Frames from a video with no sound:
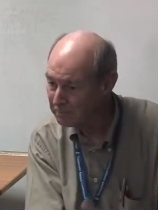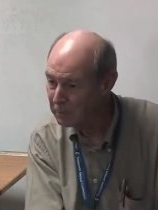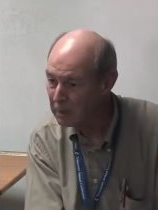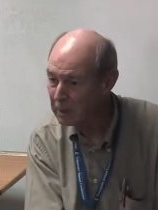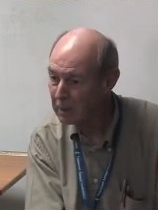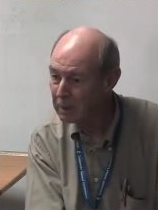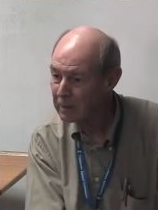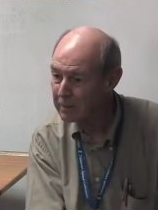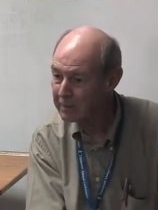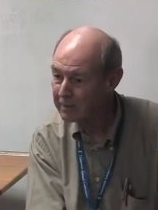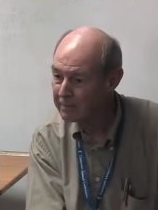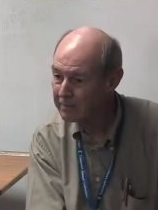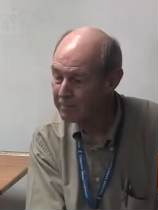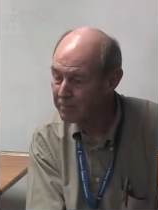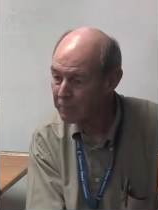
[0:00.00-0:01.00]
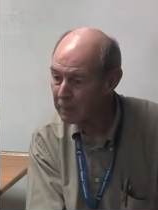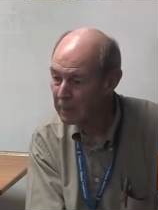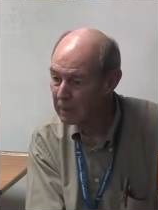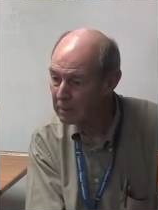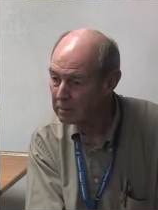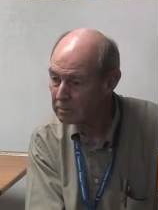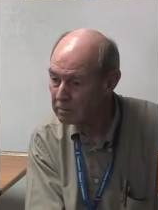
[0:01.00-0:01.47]
and maybe we need to be
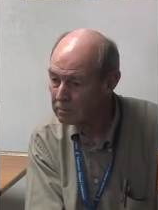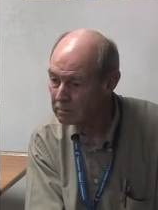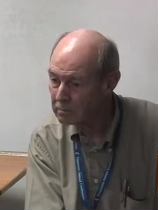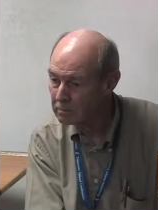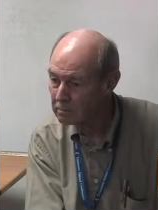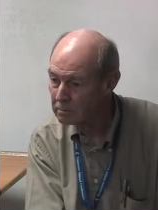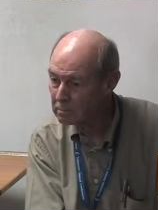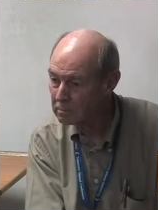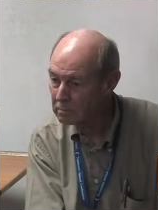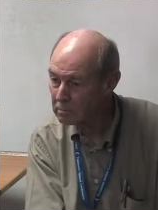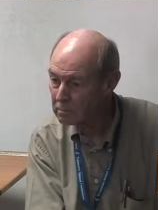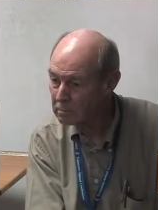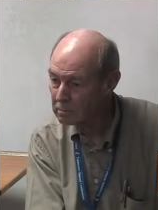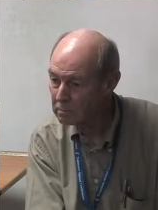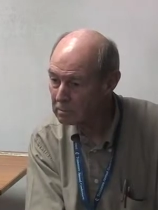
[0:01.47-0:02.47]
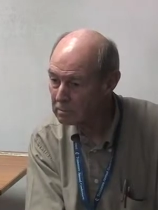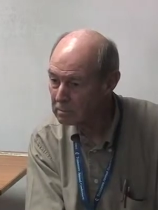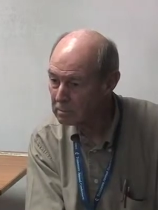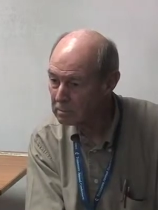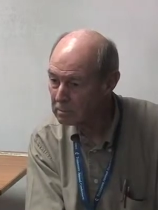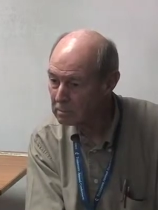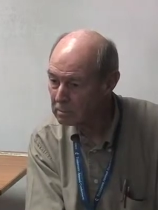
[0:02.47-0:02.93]
buying those malls, you see,
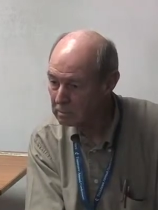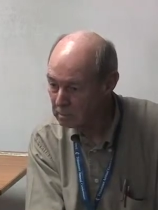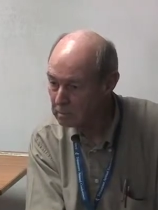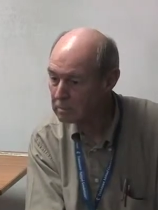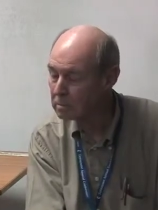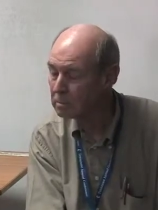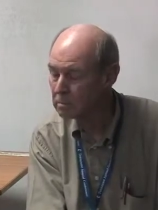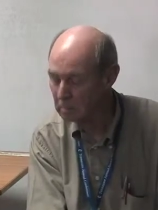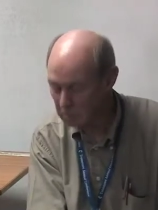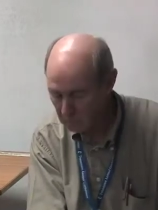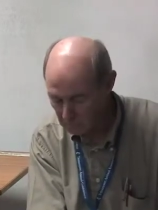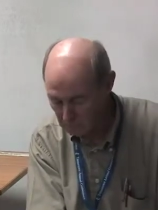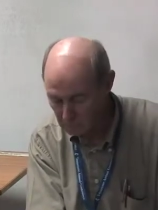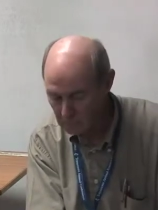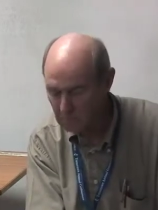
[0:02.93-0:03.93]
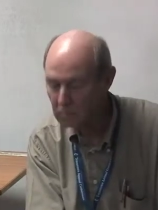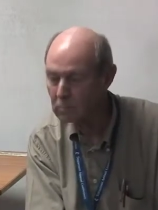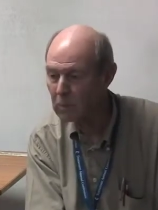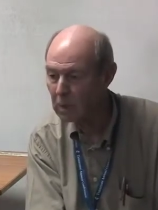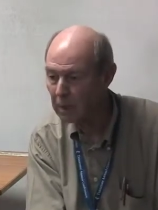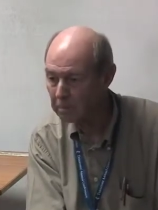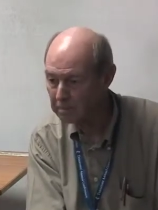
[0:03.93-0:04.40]
too. Mm -hmm. There's a
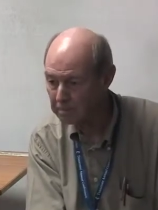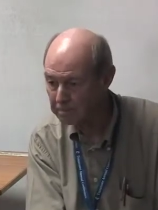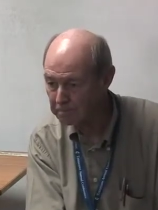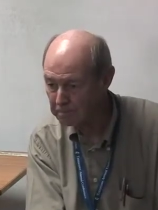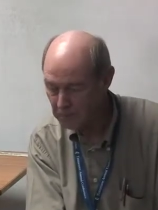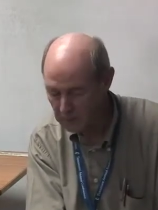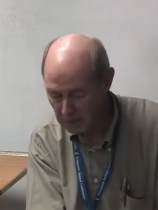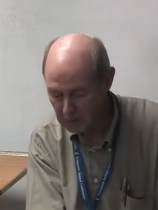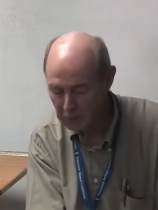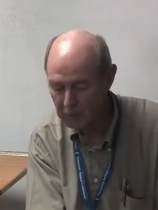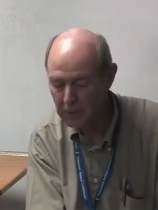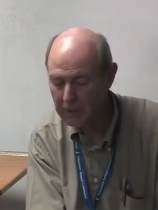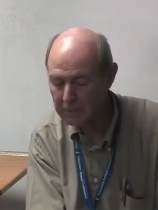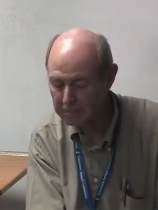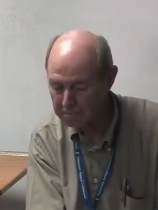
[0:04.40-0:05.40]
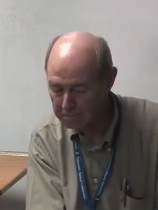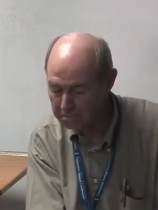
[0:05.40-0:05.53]
flip yep. side to that. That's right.